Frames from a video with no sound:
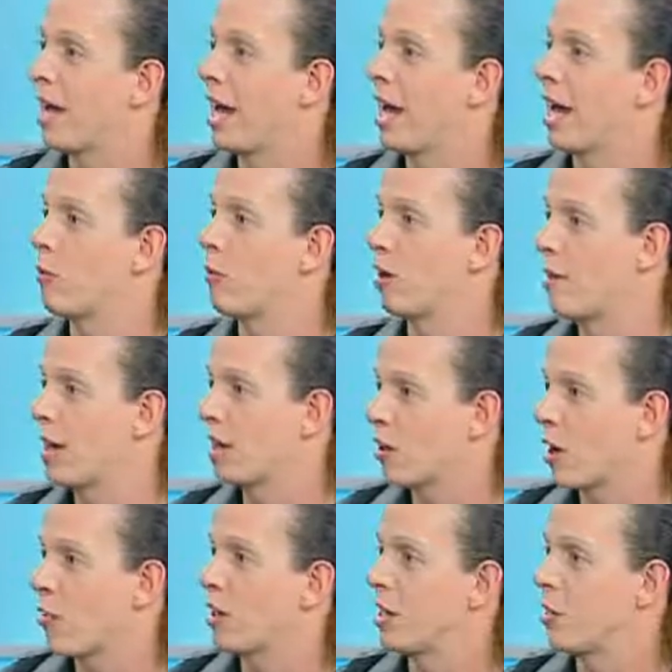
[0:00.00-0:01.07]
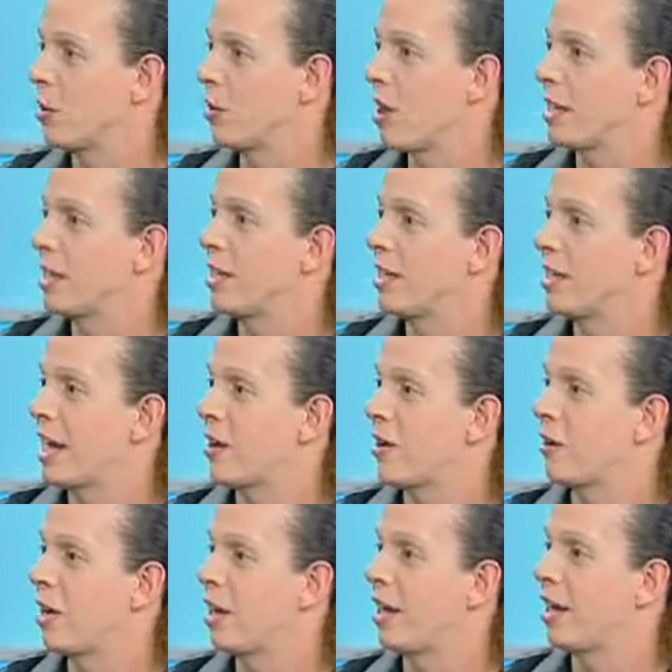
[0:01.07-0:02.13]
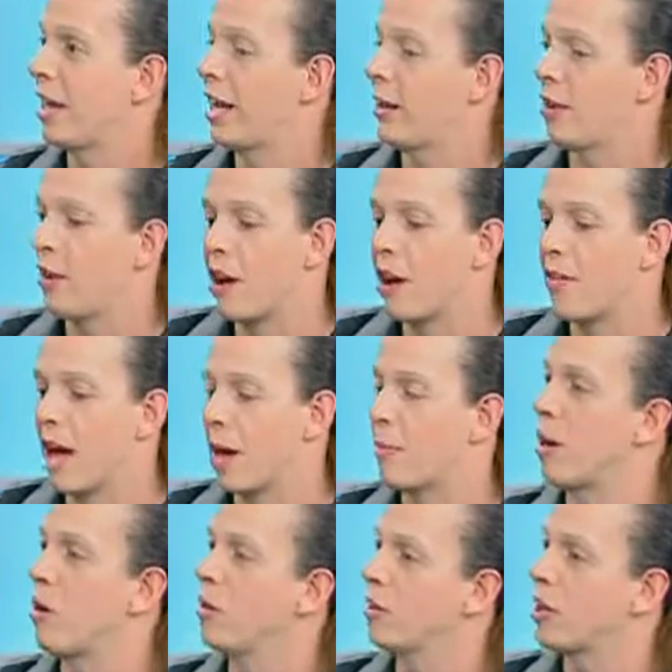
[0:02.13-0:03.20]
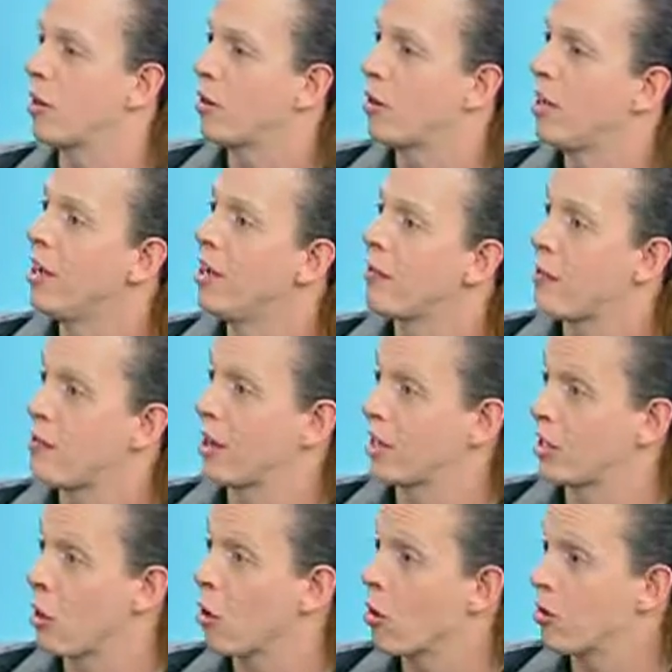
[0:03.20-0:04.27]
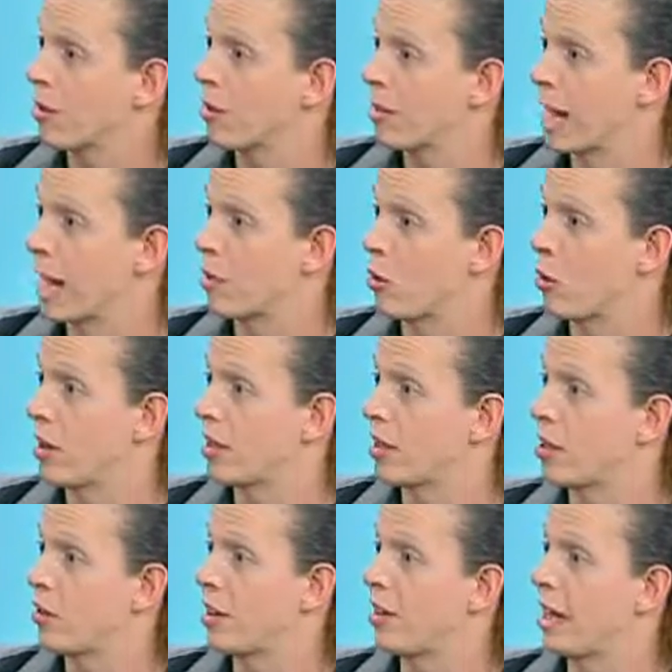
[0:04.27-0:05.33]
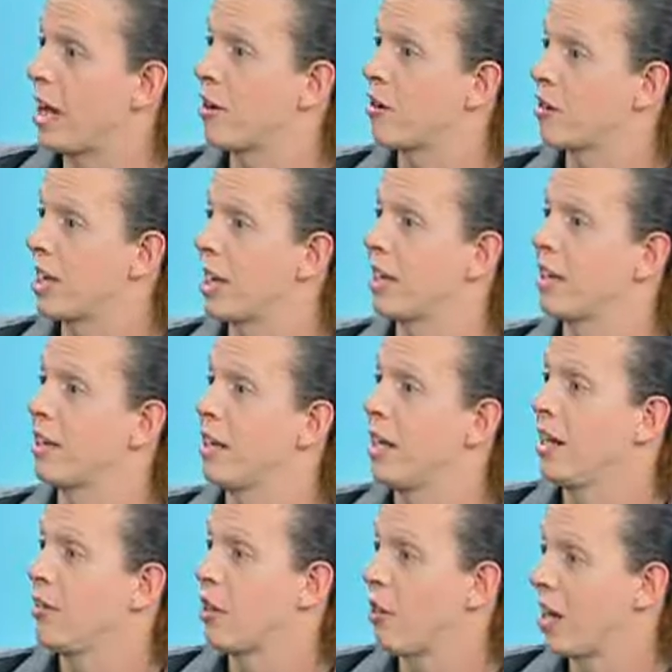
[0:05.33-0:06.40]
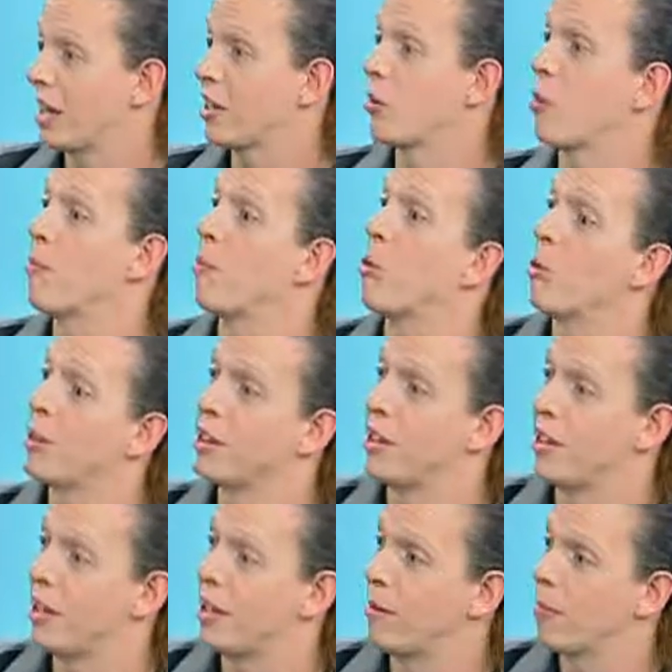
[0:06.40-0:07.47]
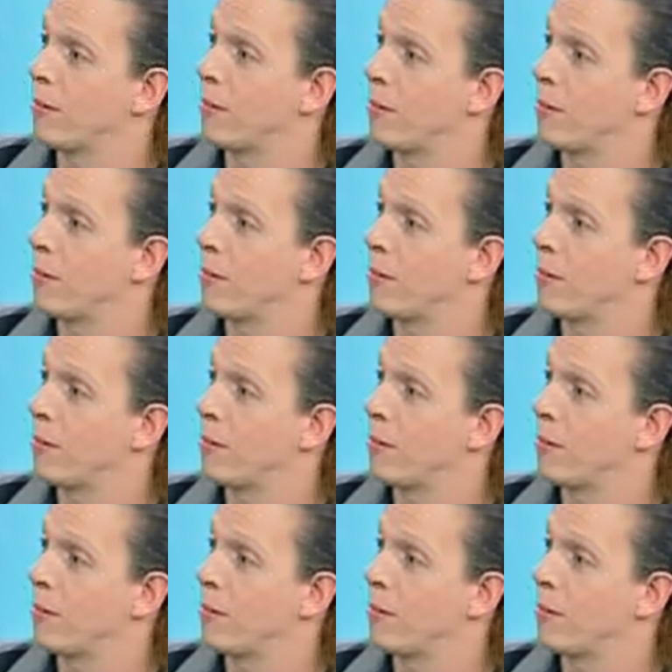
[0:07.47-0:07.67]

And I wanted to make sure I went into a lot of detail on that, but also from a guitar standpoint so that they understand the things that are important to them.